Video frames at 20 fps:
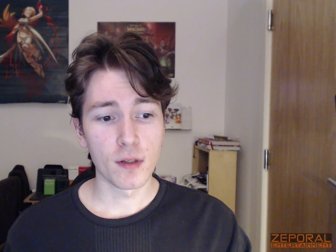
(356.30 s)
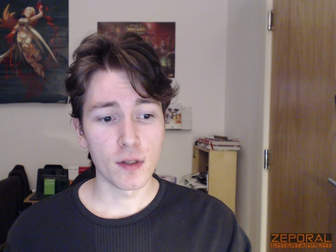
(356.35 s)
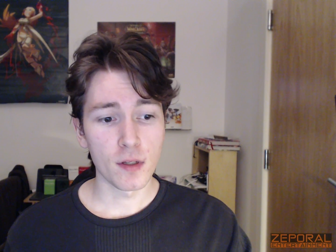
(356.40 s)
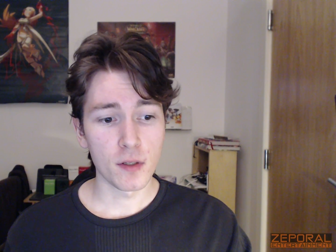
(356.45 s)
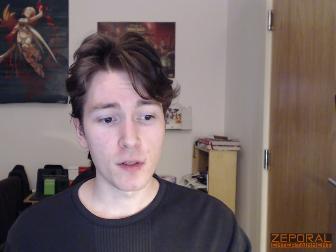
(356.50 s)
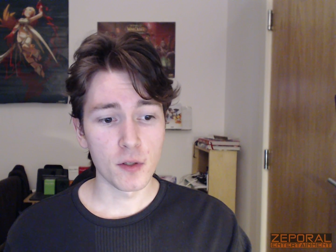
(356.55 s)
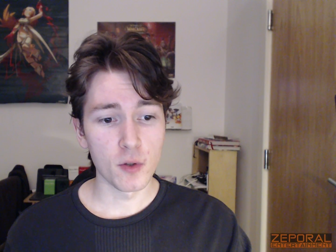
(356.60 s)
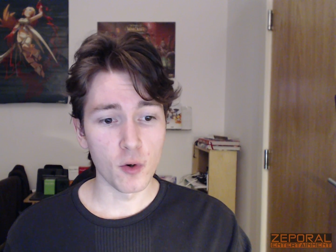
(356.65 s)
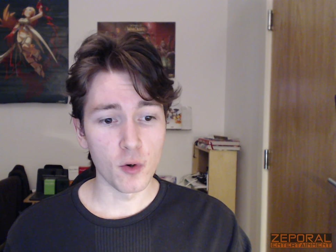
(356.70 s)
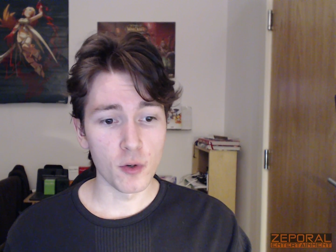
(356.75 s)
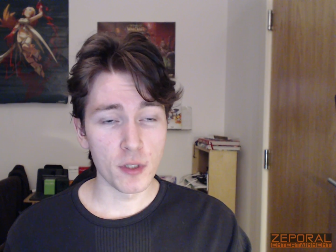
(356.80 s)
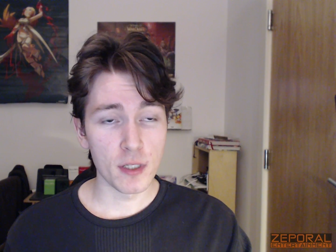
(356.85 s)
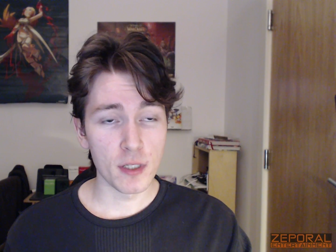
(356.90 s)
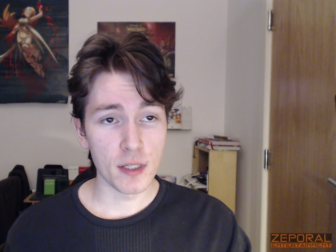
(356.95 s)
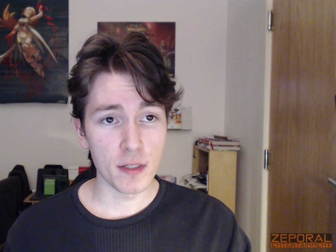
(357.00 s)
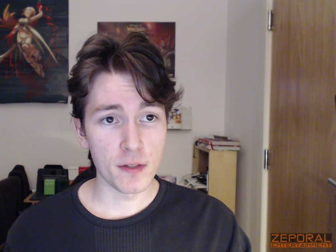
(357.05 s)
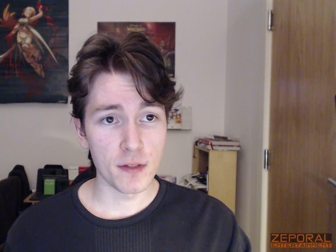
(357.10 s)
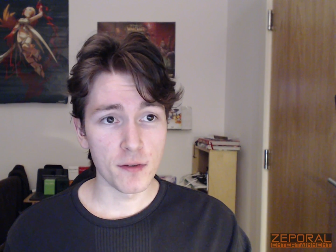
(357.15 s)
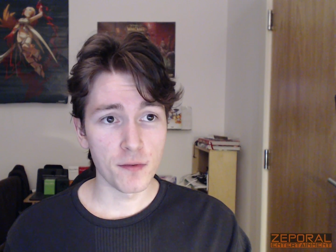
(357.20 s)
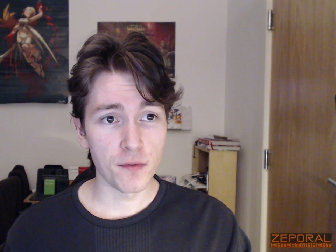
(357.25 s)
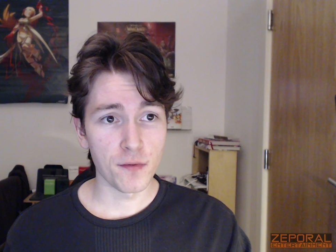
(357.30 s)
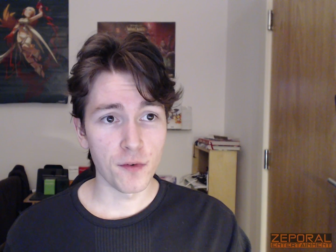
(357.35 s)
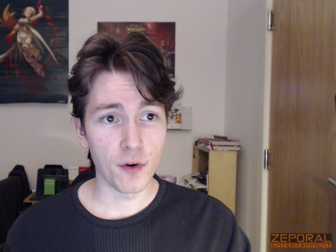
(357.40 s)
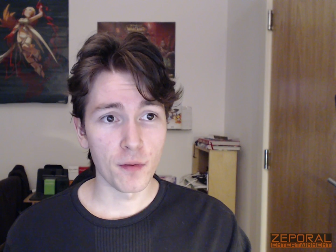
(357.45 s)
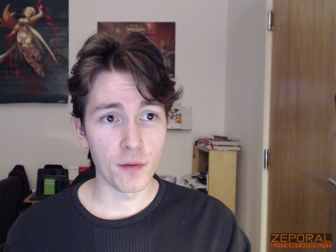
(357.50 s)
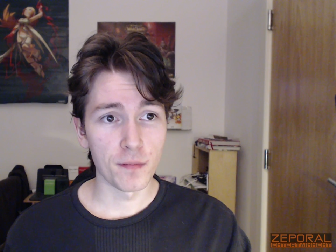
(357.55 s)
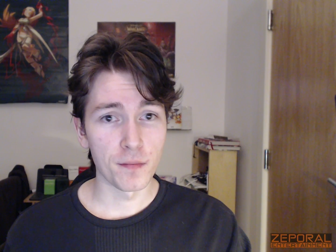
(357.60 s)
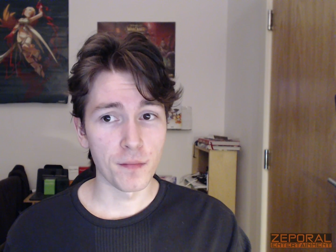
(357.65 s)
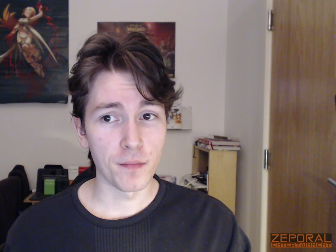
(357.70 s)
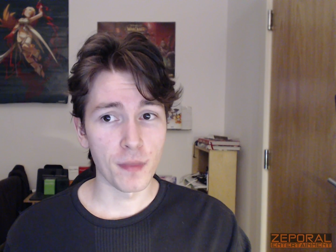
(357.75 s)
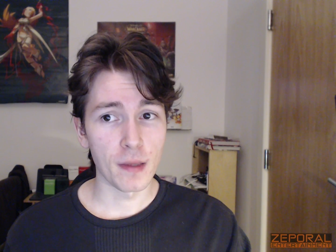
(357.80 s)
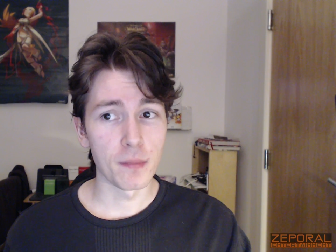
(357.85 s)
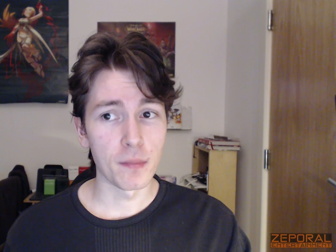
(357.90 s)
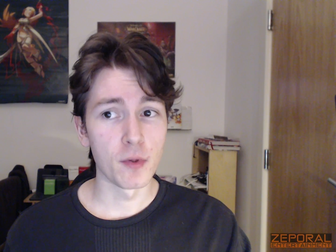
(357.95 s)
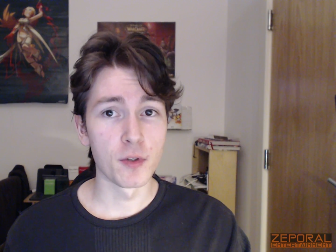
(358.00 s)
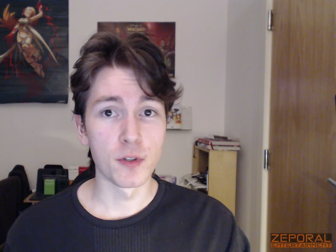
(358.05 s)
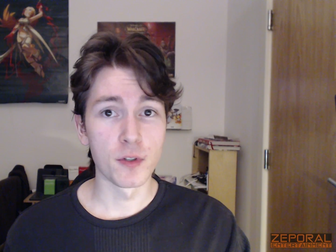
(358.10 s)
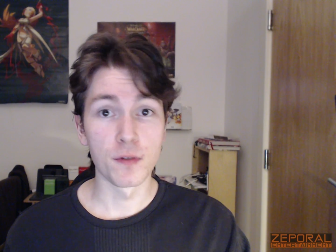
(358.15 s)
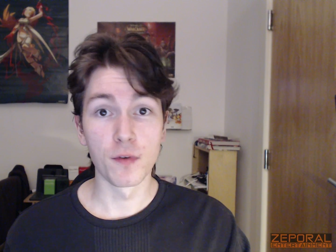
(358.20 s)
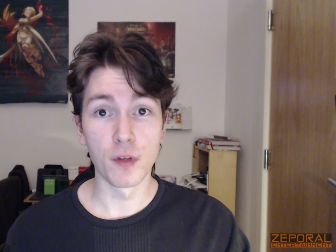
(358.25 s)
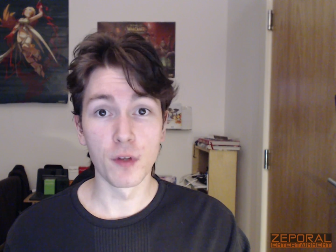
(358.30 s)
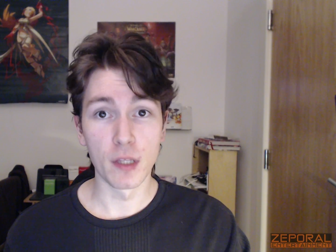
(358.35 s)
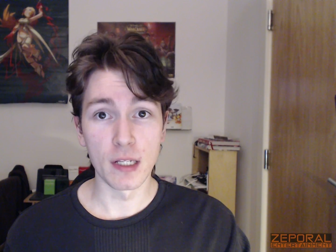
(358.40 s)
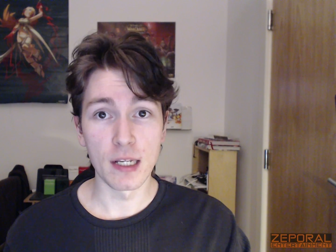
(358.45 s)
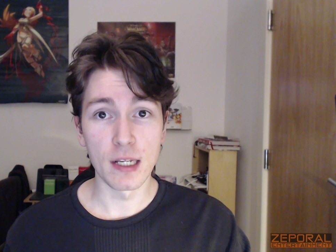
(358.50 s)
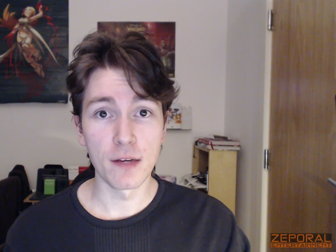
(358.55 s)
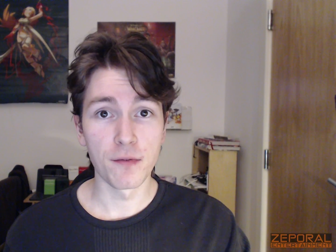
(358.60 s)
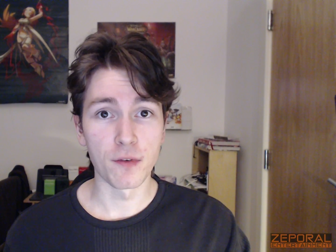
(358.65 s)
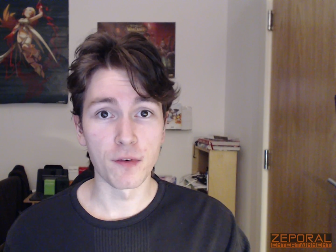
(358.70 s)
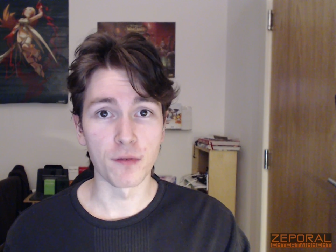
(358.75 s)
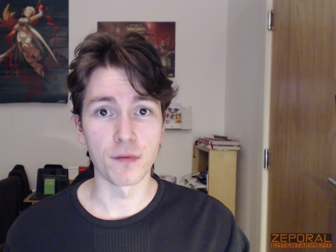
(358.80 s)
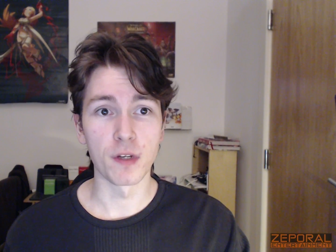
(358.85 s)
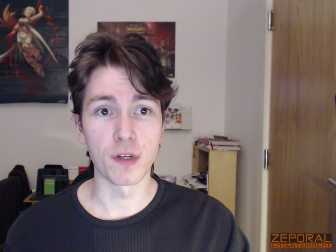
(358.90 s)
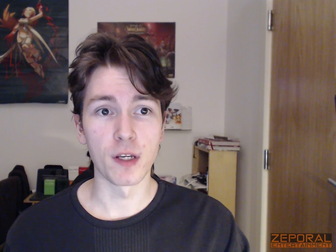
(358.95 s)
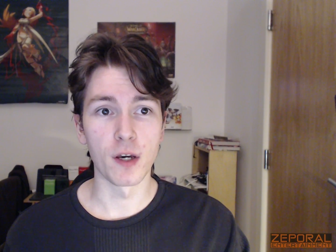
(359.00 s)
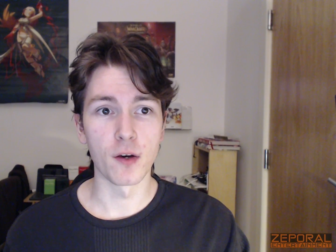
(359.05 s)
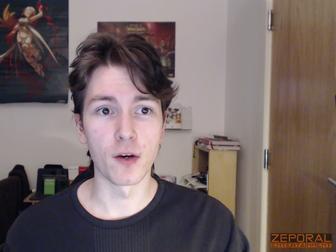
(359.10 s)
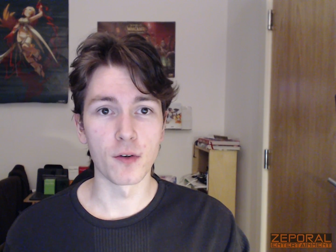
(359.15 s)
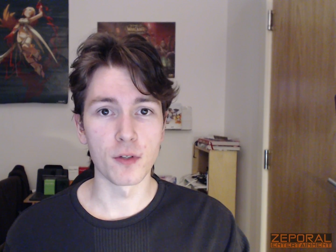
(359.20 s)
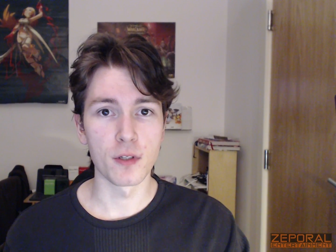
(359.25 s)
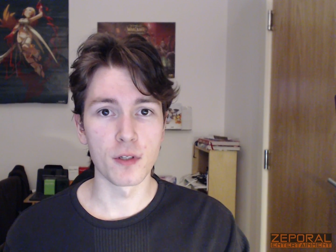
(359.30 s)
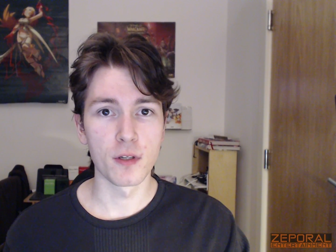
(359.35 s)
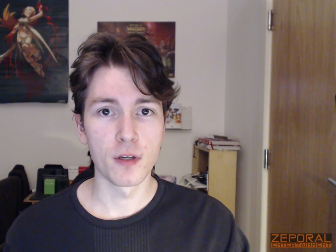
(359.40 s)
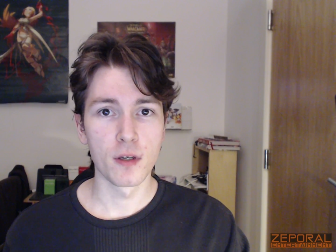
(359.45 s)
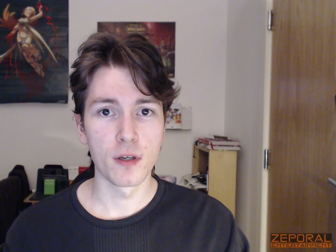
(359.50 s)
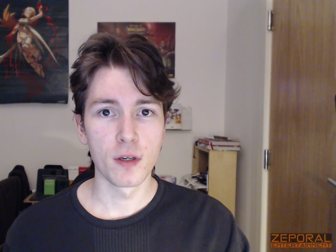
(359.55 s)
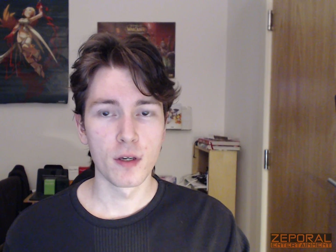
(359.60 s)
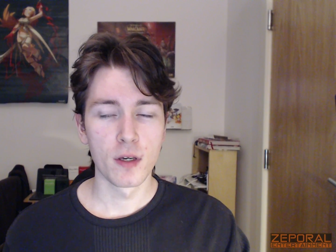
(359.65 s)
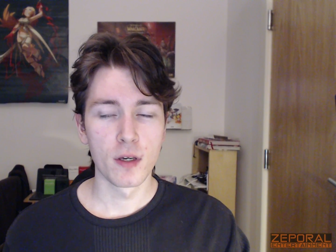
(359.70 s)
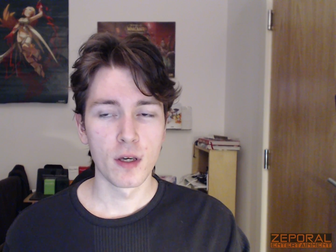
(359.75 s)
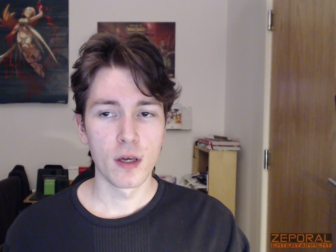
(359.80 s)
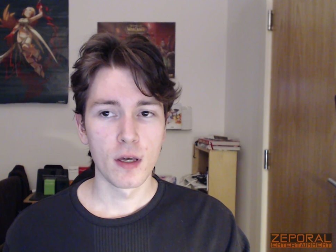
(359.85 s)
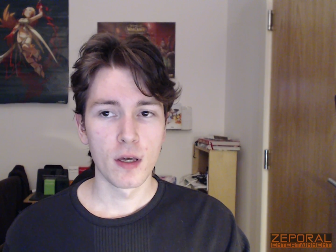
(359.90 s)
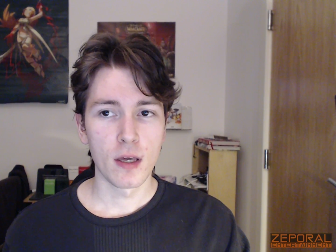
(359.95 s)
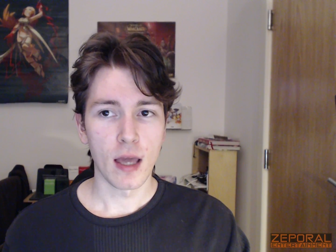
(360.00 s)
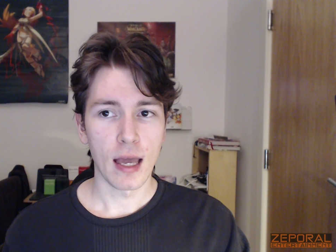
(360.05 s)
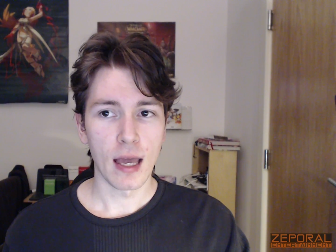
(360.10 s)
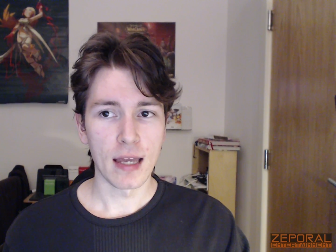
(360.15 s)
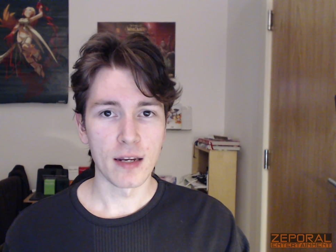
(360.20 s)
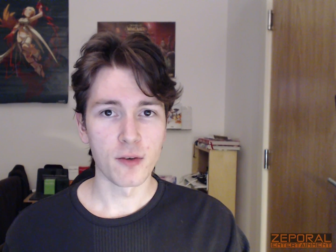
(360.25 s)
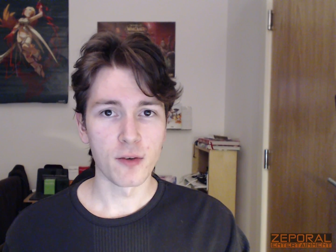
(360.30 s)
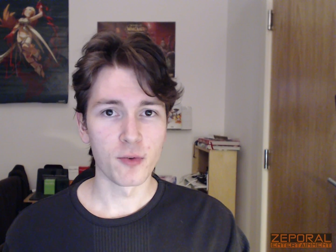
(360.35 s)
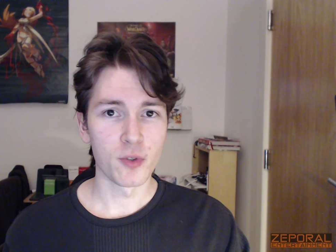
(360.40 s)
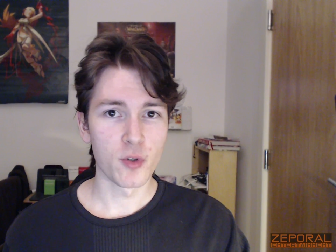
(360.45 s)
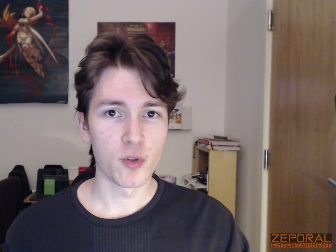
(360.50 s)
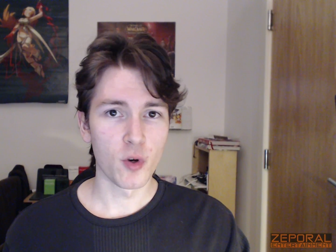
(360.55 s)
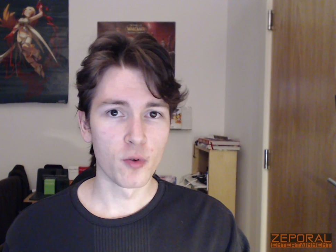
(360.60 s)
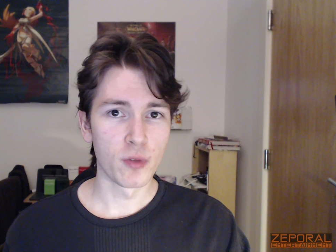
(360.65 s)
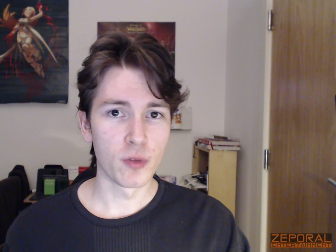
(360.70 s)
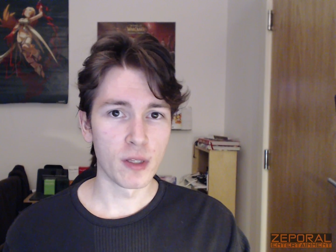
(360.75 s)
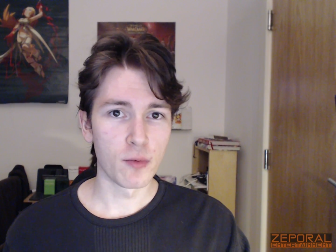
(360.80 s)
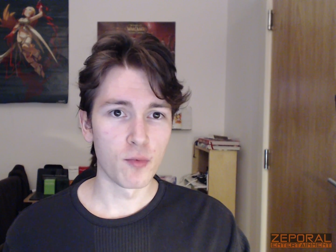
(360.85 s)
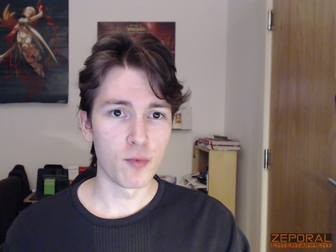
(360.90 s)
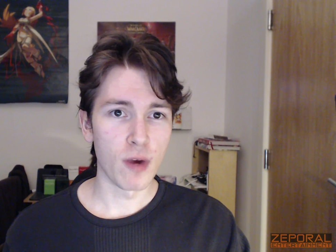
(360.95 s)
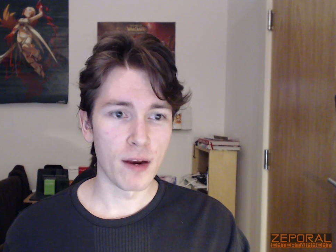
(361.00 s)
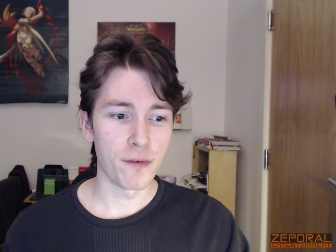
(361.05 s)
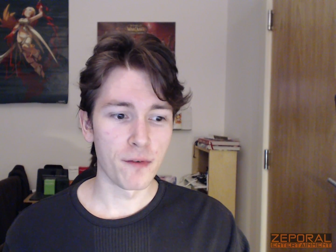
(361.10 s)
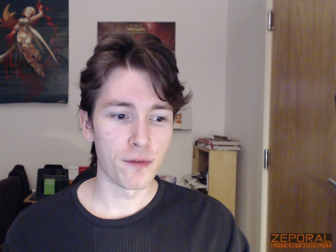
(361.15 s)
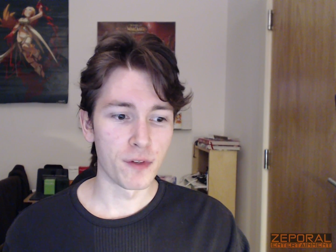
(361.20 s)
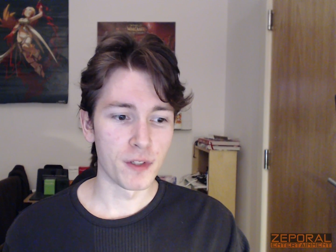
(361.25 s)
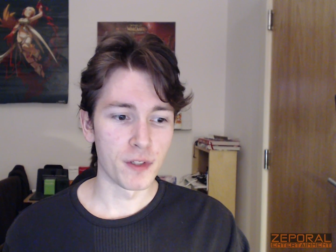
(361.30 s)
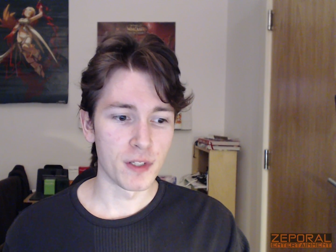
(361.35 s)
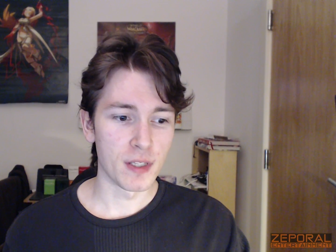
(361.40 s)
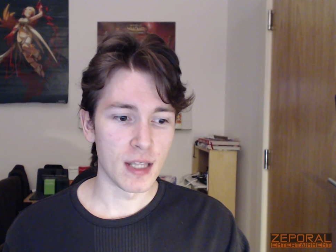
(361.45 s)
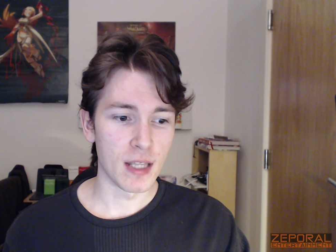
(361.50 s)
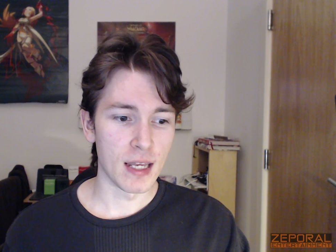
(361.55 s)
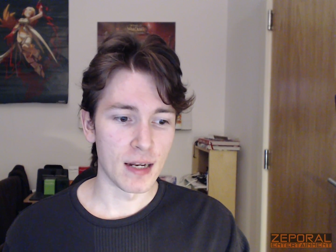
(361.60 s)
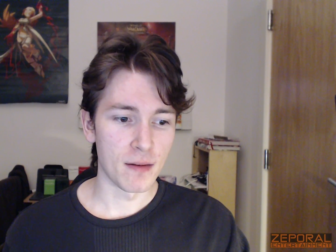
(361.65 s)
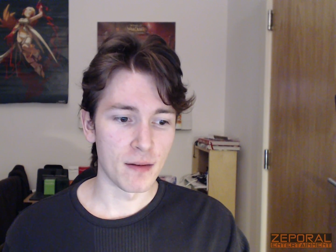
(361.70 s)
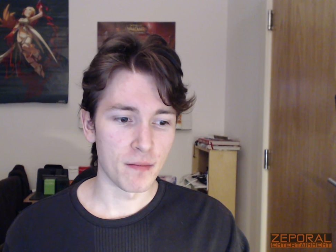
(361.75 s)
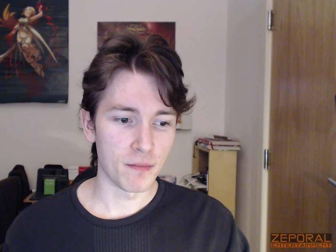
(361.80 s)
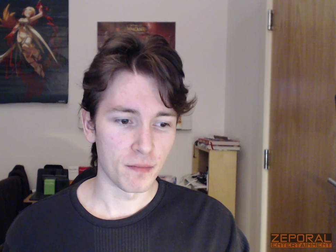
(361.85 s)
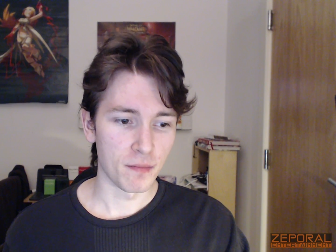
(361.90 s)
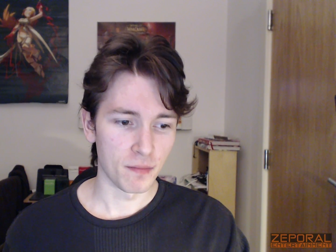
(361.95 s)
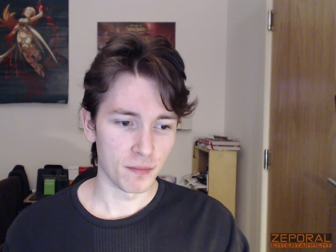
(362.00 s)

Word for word: sources from a bunch of other different videos and it was only referenced in